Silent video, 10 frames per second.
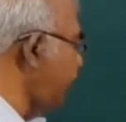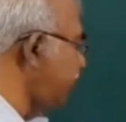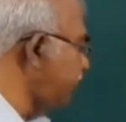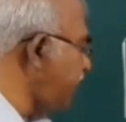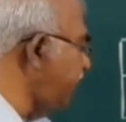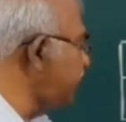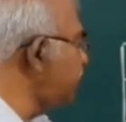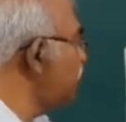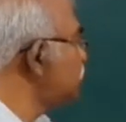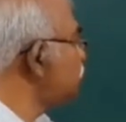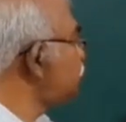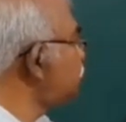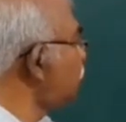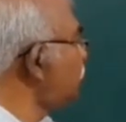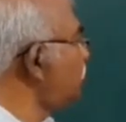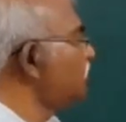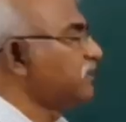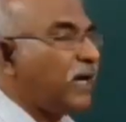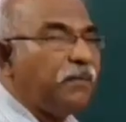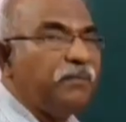and 8 should
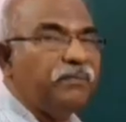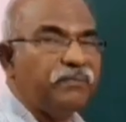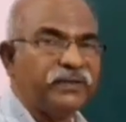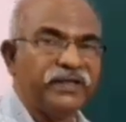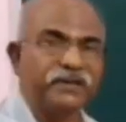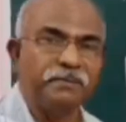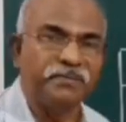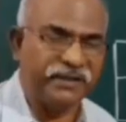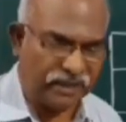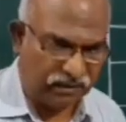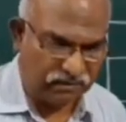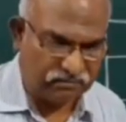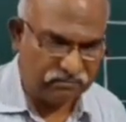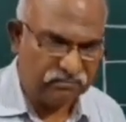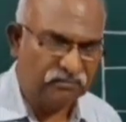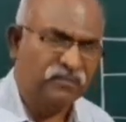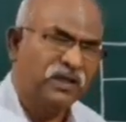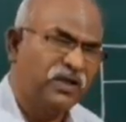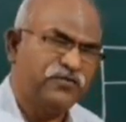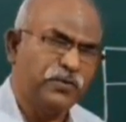come in the middle.
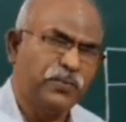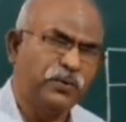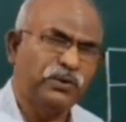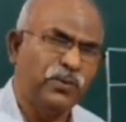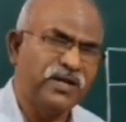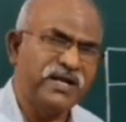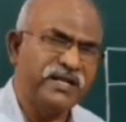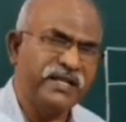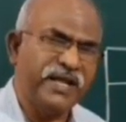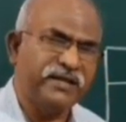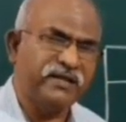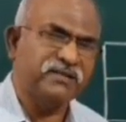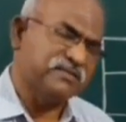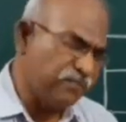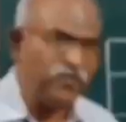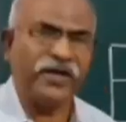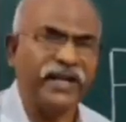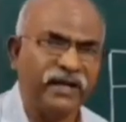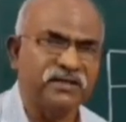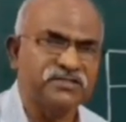If you put 1 and 8
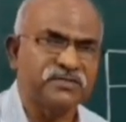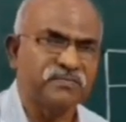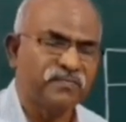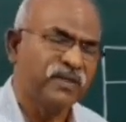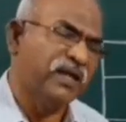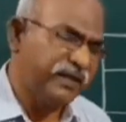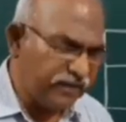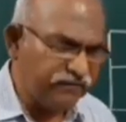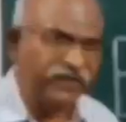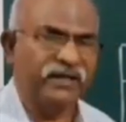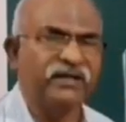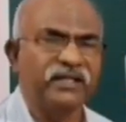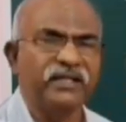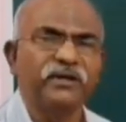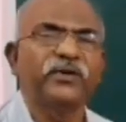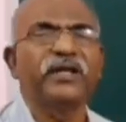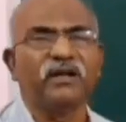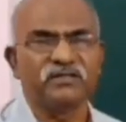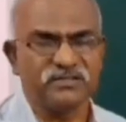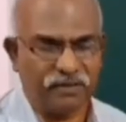somewhere else, definitely you
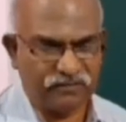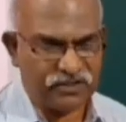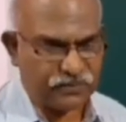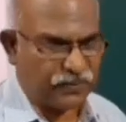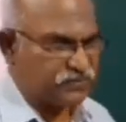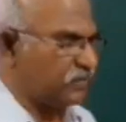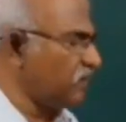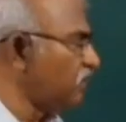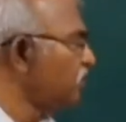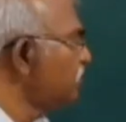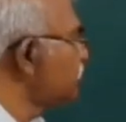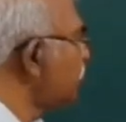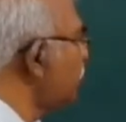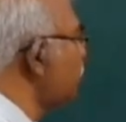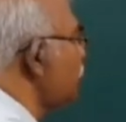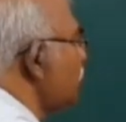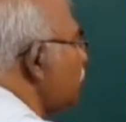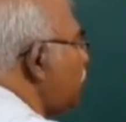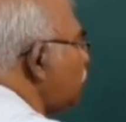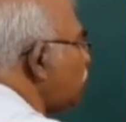cannot solve this puzzle. So,
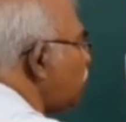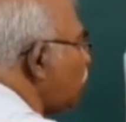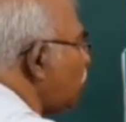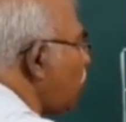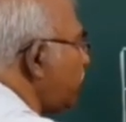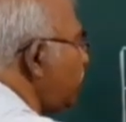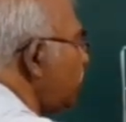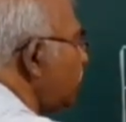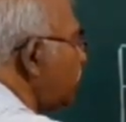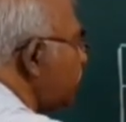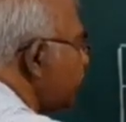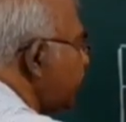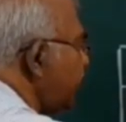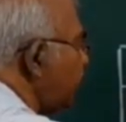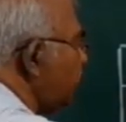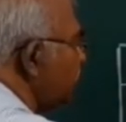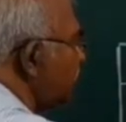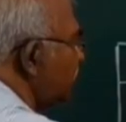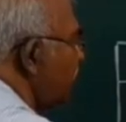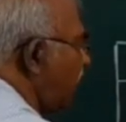put 1 here
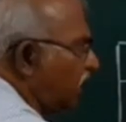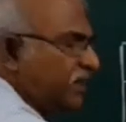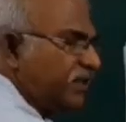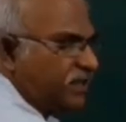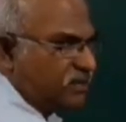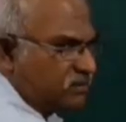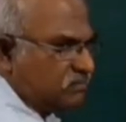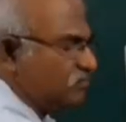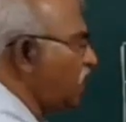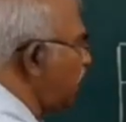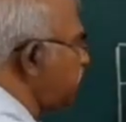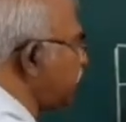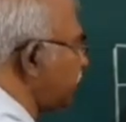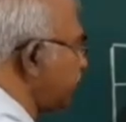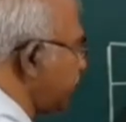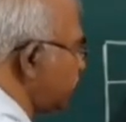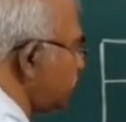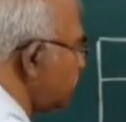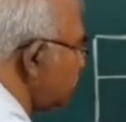or here. I put here.